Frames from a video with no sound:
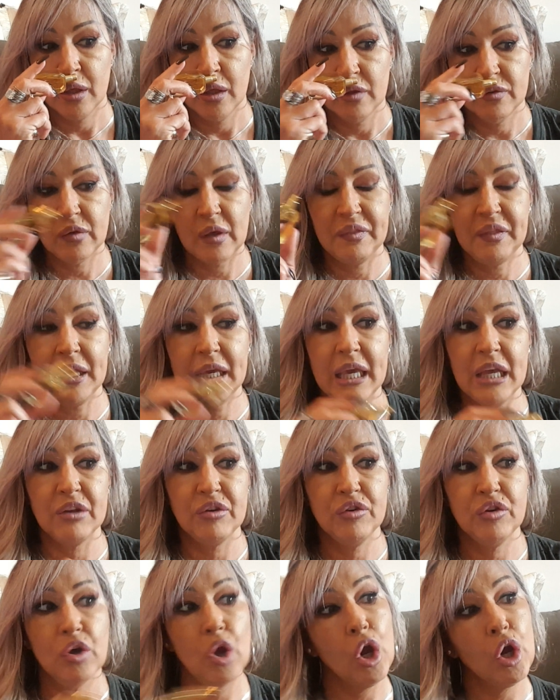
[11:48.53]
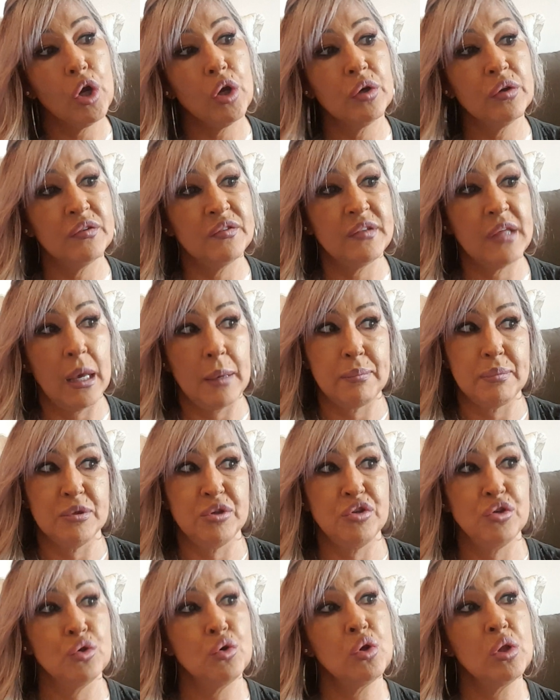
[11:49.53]
So I think it turns that
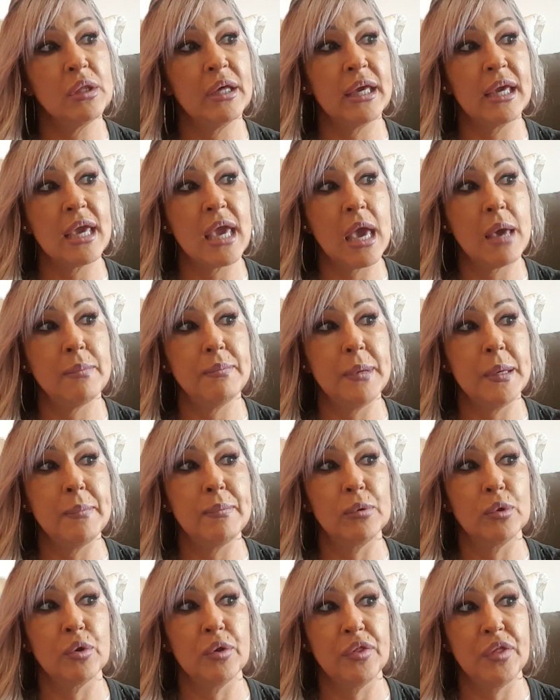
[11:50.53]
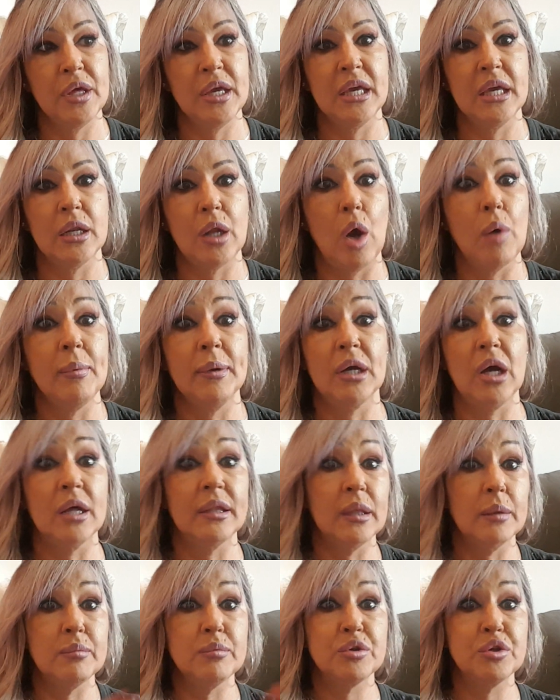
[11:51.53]
patchouli, and people are thinking, oh my God,
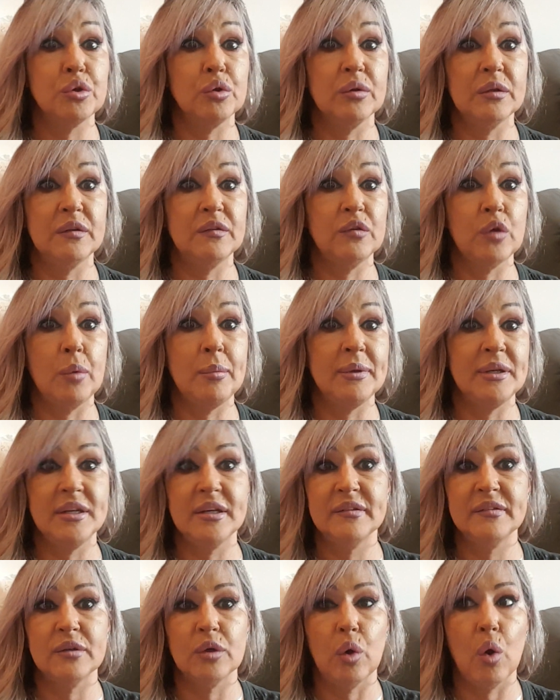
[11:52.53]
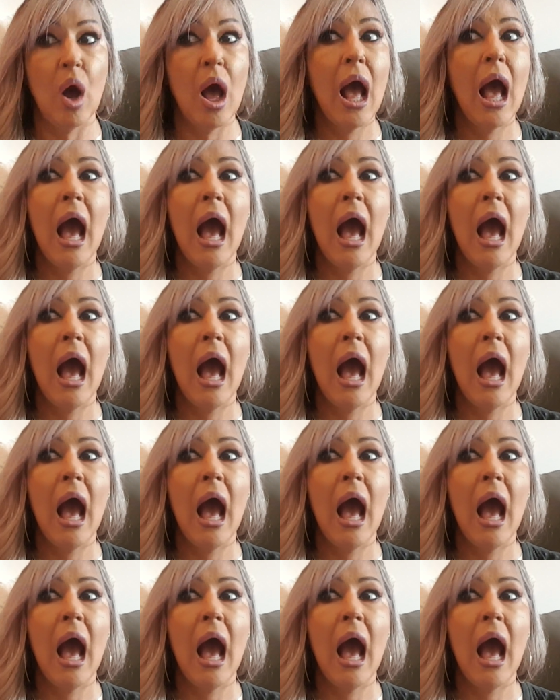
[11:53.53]
that patchouli is so medicinal.